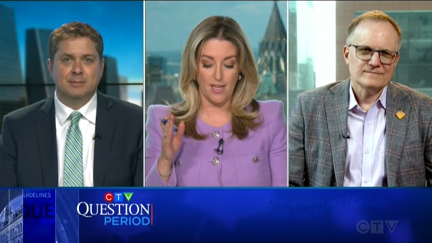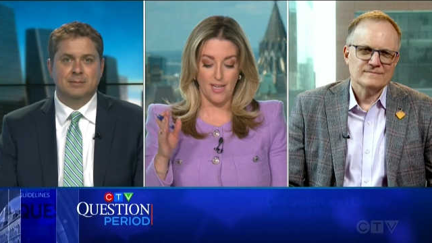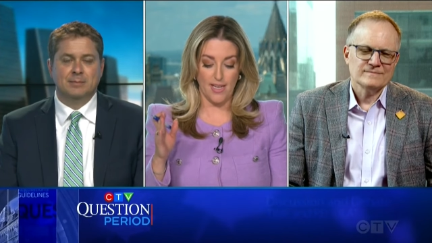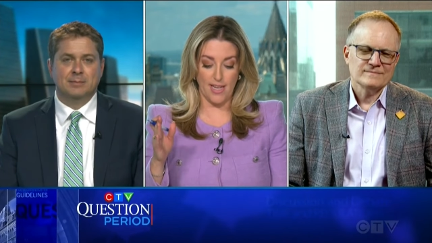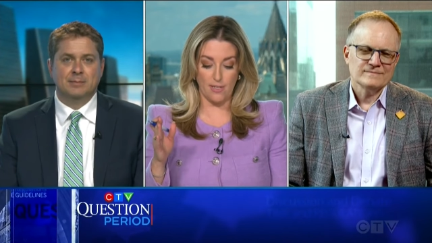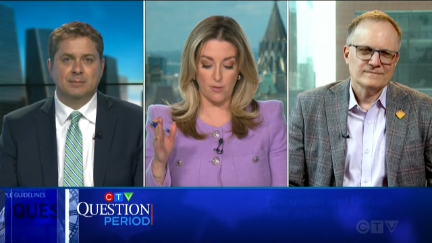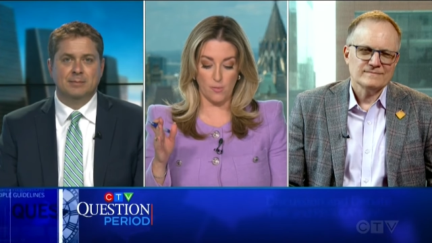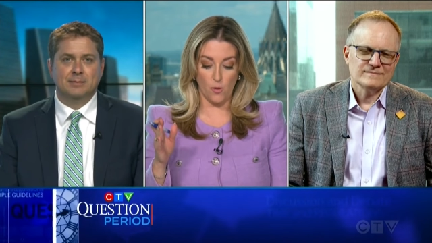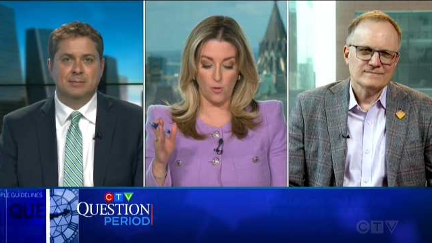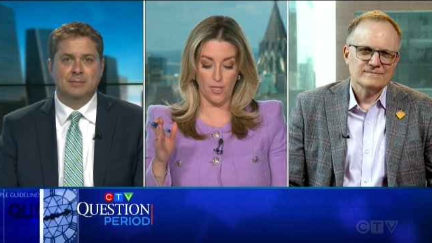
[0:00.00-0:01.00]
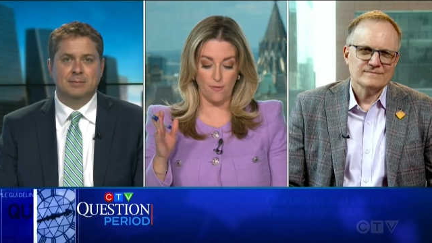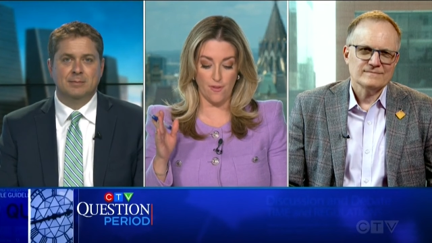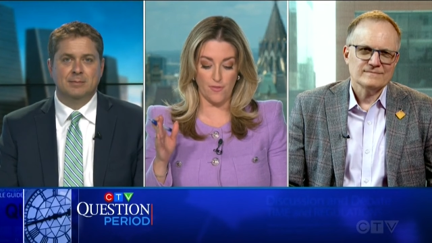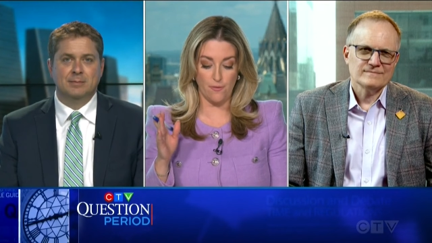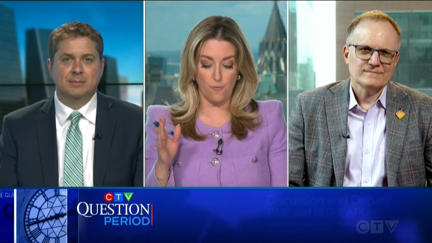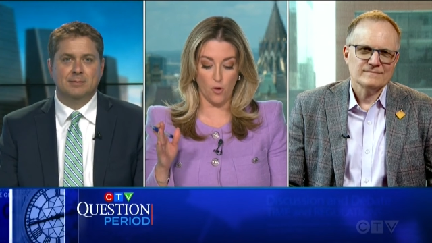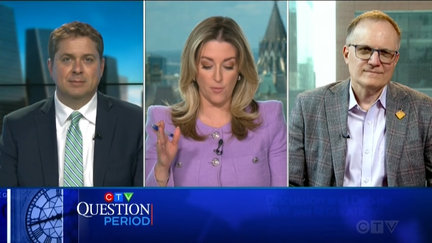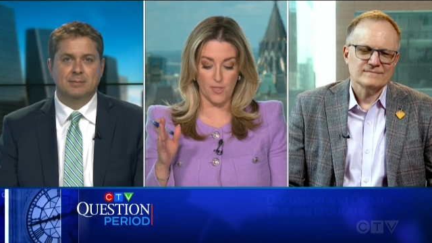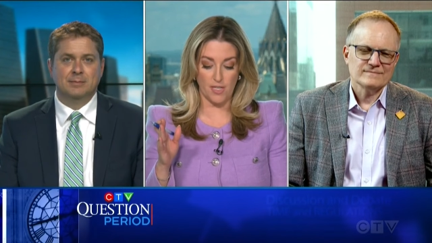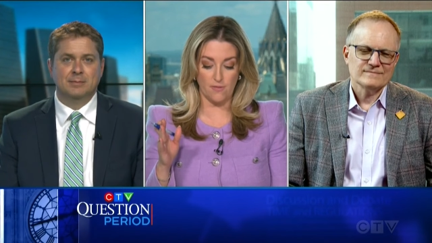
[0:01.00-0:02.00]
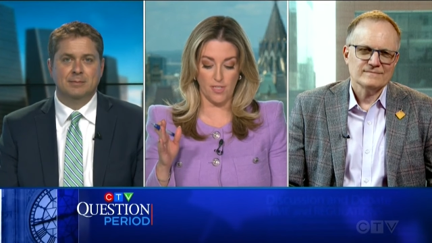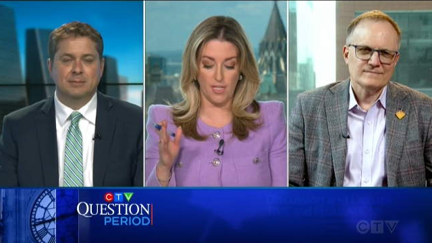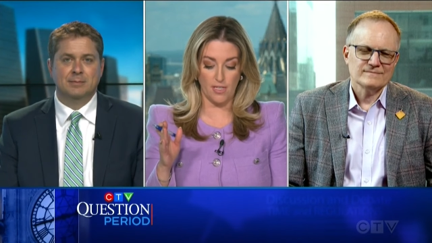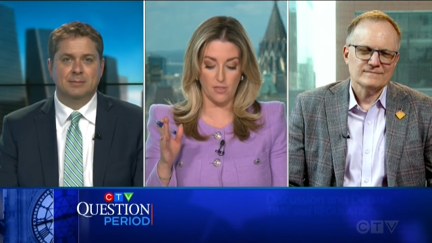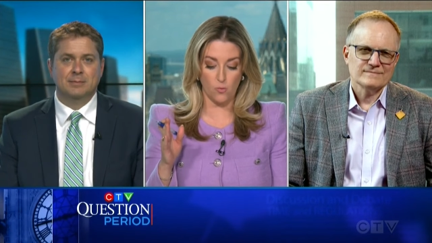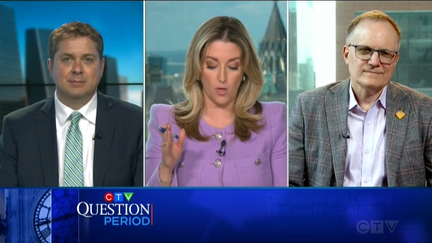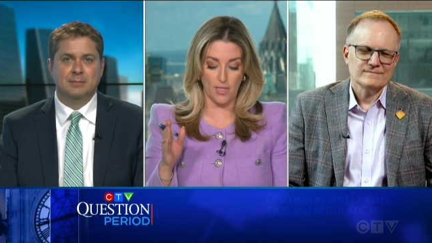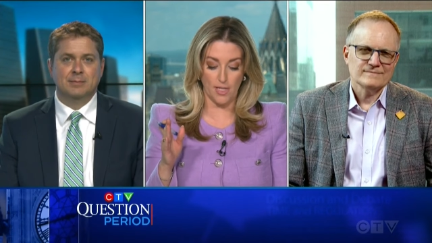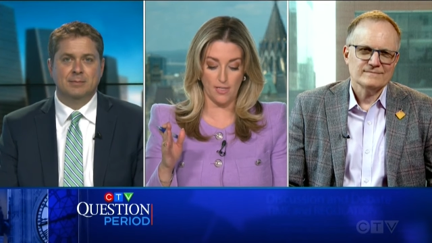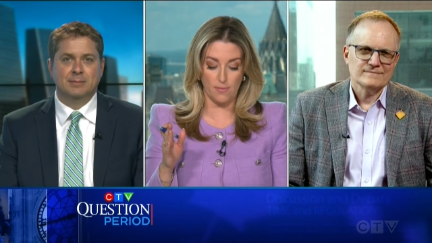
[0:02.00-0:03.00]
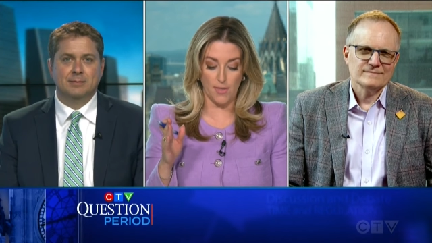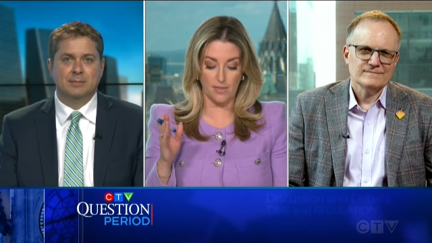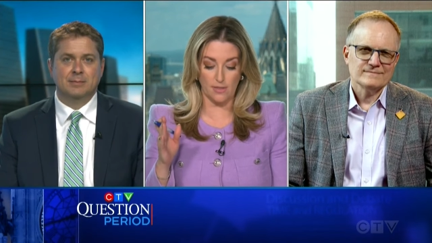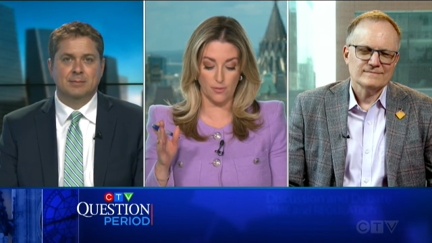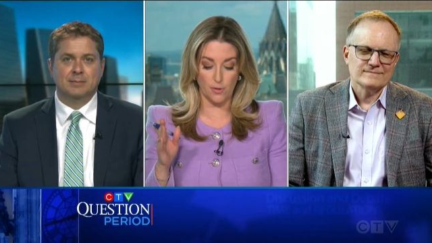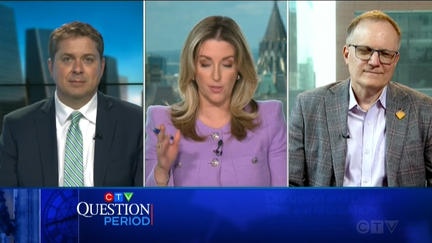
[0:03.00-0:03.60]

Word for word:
Speaker 1: Nanos polling, 54% of Canadians want the NDP and the Liberals